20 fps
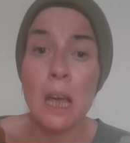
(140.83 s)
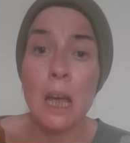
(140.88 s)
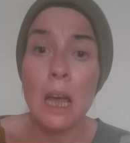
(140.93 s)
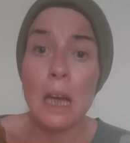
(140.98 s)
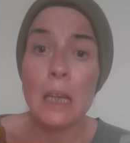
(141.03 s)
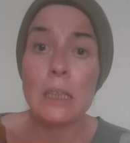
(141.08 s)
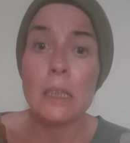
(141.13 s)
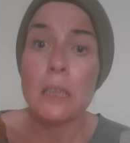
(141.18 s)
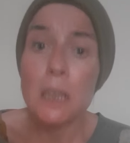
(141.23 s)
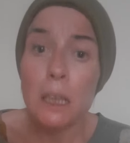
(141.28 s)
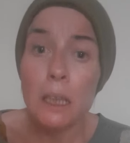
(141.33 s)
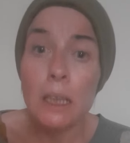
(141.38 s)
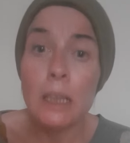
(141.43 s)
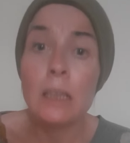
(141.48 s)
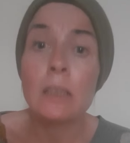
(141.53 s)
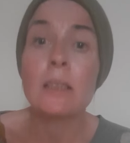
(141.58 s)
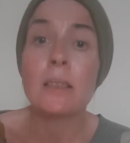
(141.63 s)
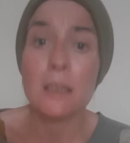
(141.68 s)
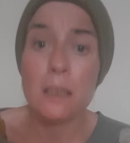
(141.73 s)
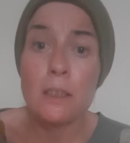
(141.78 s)
and I
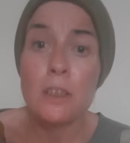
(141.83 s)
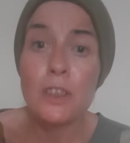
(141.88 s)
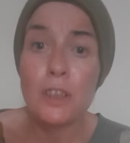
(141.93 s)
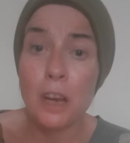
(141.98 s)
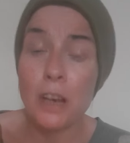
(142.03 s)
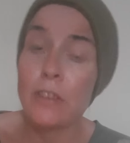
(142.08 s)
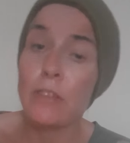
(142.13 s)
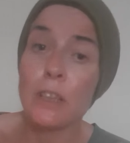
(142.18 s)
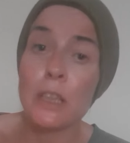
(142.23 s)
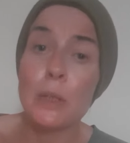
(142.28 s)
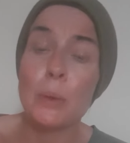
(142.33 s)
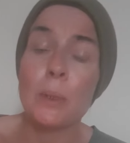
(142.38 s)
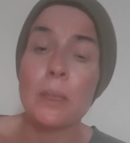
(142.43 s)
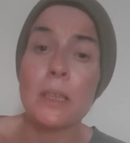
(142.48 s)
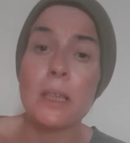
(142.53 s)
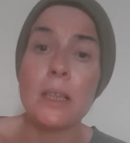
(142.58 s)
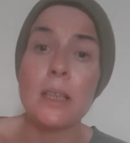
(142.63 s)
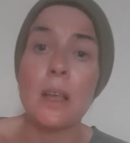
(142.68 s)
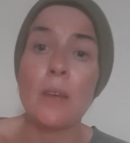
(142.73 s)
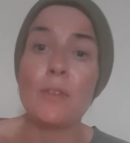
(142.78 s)
since January
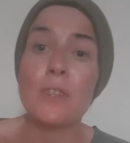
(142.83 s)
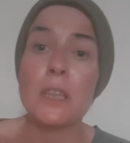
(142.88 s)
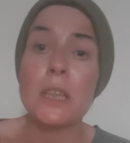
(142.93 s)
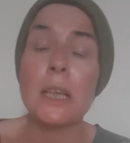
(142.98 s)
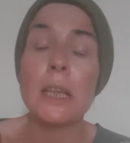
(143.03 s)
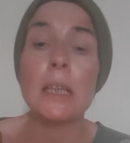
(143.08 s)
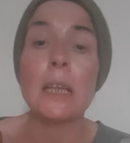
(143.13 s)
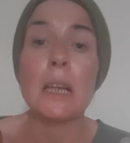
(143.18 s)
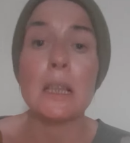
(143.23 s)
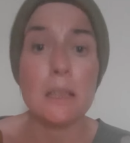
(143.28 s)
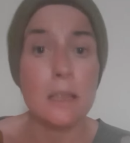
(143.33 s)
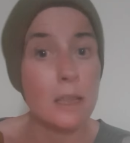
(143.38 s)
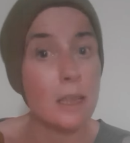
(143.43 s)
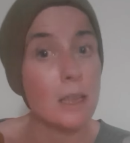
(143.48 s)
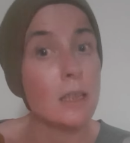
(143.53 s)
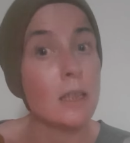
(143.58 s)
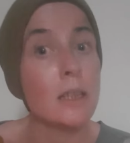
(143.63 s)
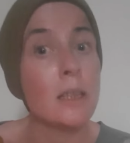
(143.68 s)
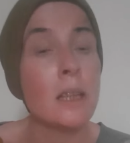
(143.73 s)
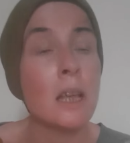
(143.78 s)
2017 and
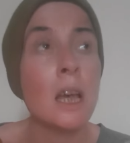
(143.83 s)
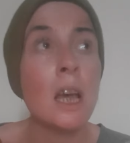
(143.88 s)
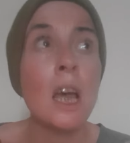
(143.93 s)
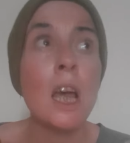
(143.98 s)
since